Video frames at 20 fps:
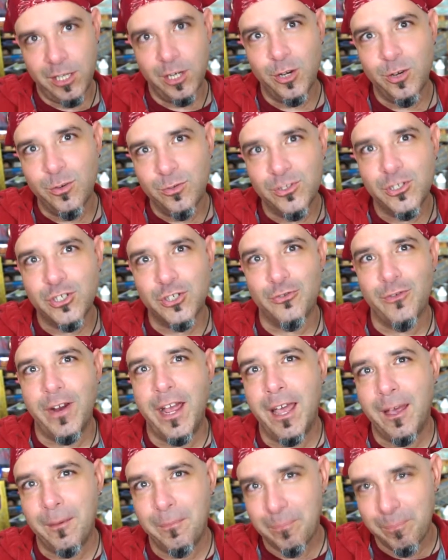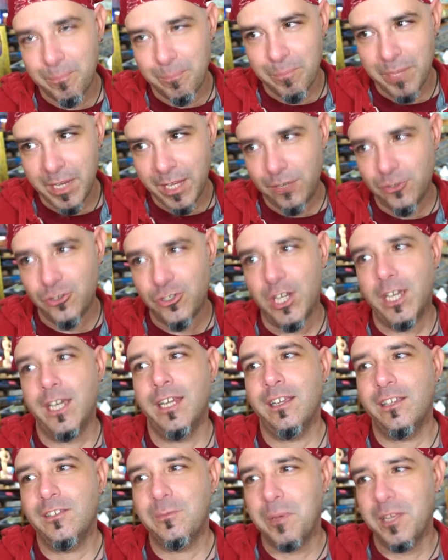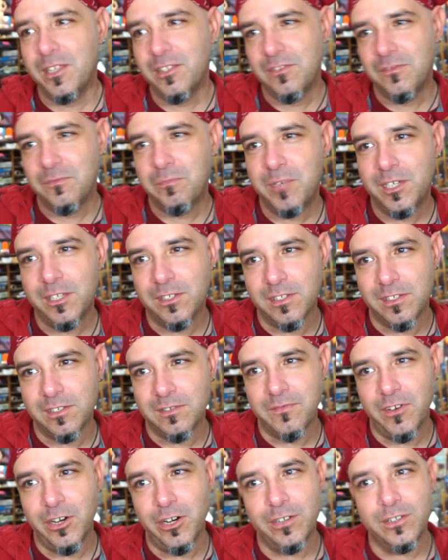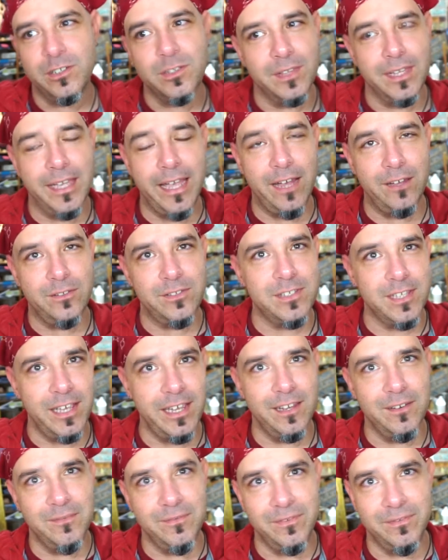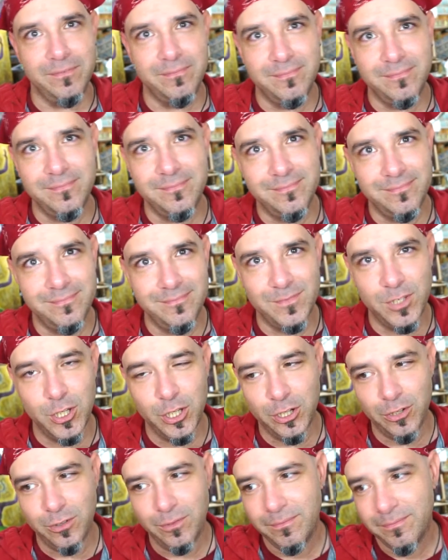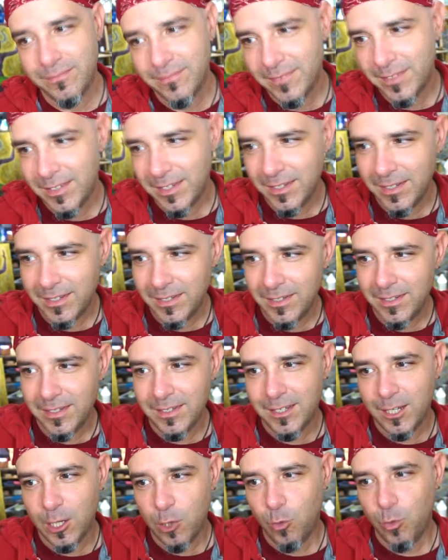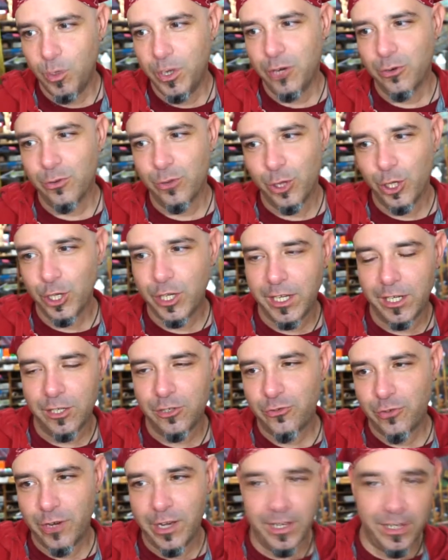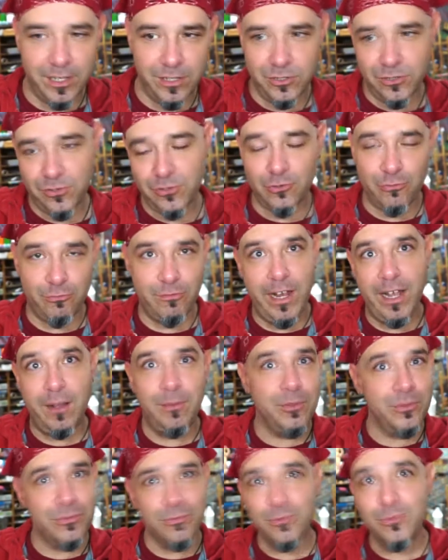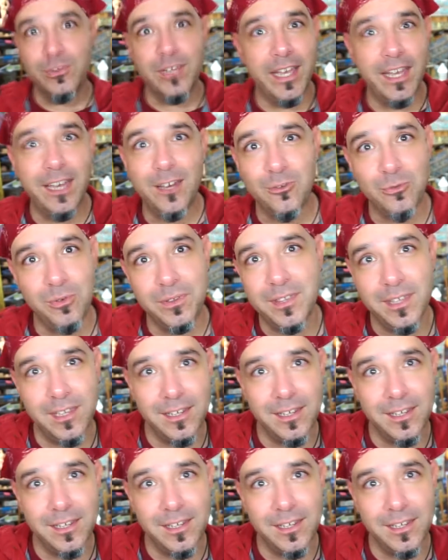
you don't strap big, giant, expensive pieces of art to the outside of a, you know, a weird-looking truck and just travel through town with